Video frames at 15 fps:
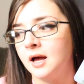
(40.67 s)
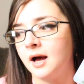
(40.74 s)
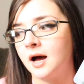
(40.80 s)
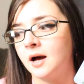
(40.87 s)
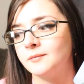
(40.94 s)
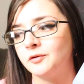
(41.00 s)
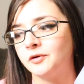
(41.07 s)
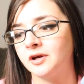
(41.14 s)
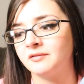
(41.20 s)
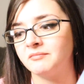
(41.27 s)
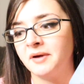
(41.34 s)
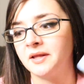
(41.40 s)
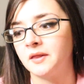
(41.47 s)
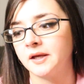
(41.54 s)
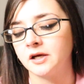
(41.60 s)
Um, you could have
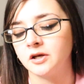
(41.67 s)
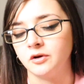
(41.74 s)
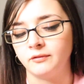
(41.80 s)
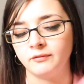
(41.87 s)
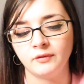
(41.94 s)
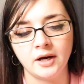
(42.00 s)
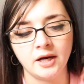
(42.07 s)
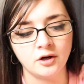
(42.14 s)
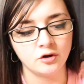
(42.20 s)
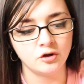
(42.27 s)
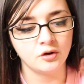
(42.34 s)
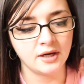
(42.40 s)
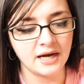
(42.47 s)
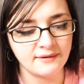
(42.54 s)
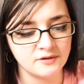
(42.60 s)
made like a new friend or
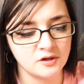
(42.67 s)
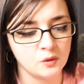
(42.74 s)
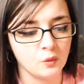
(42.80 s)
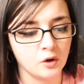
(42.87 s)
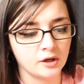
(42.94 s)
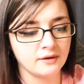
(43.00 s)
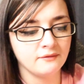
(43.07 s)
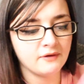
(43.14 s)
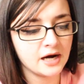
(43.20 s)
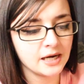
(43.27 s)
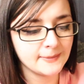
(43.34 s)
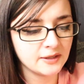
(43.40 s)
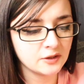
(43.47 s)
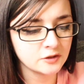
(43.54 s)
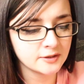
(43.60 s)
you could have a new work
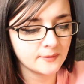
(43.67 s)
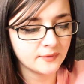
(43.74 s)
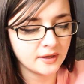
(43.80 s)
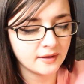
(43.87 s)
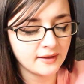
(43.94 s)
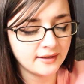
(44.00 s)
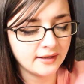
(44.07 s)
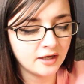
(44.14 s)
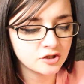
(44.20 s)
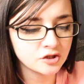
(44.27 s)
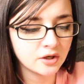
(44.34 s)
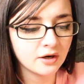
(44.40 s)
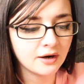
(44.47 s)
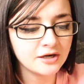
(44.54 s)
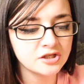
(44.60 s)
environment or something of that
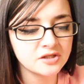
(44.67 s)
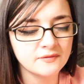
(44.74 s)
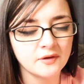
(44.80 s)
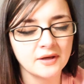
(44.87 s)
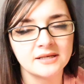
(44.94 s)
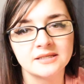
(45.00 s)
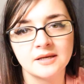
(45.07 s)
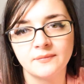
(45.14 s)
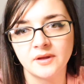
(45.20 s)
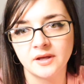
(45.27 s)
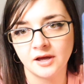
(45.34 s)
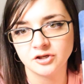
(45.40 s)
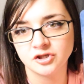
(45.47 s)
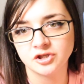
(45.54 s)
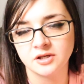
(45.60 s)
nature here. I just feel like
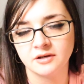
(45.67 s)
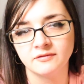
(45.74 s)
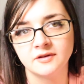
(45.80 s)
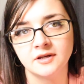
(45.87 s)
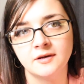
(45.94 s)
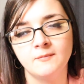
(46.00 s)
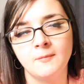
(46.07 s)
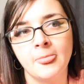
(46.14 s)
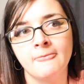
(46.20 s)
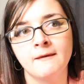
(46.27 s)
something has shifted.